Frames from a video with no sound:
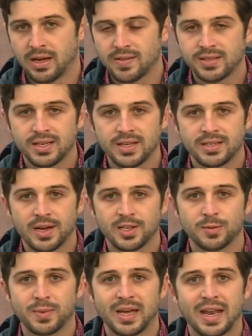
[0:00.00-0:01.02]
Now, the city
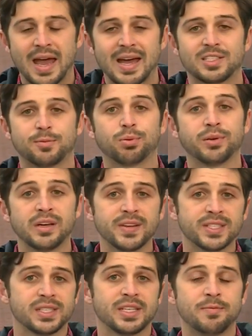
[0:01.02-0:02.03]
tells me it has
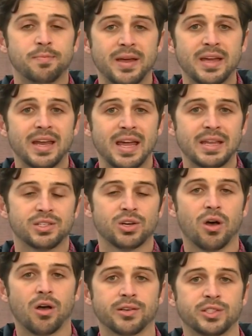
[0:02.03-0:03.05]
previously been in
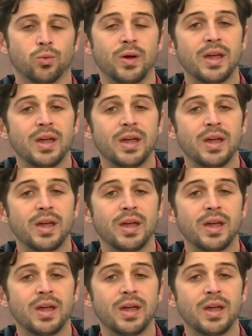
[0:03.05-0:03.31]
talks